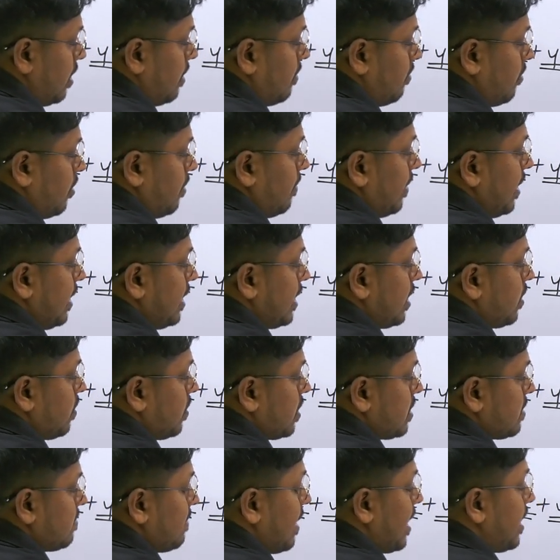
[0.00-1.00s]
mobile that
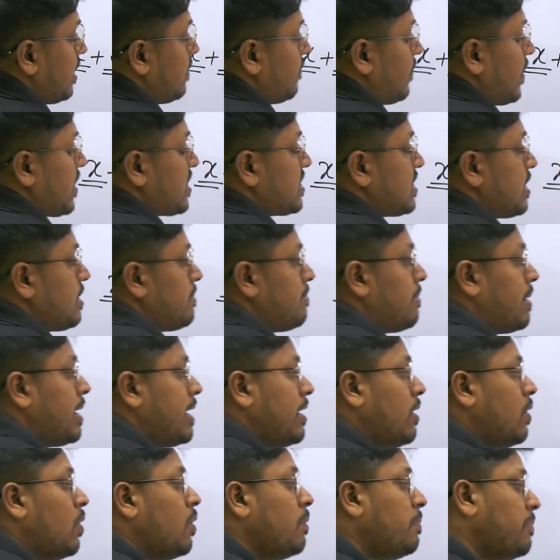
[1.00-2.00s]
was manufactured by
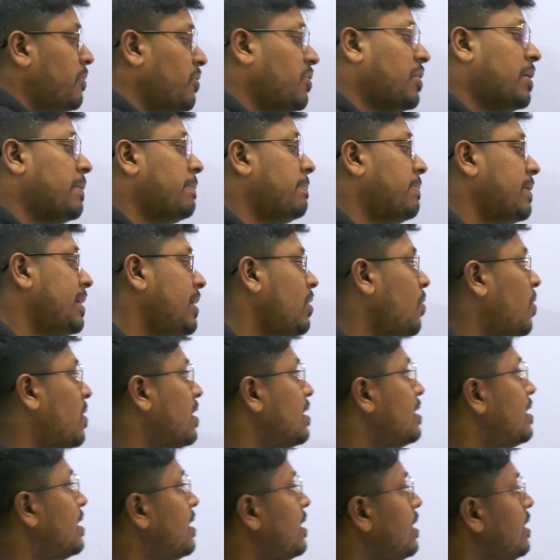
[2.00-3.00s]
Oppo company
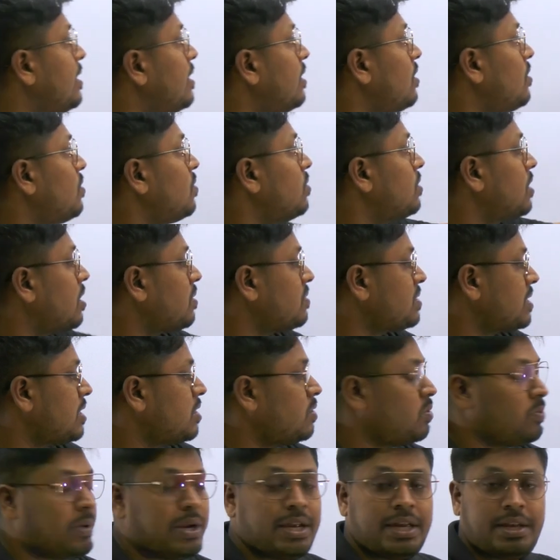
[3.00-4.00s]
on the year
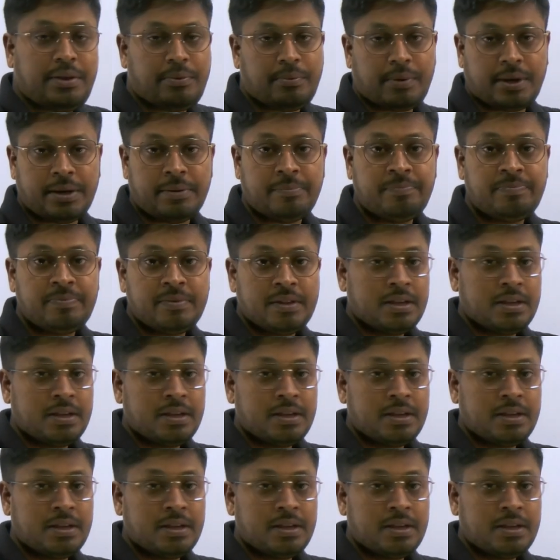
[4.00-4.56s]
2021.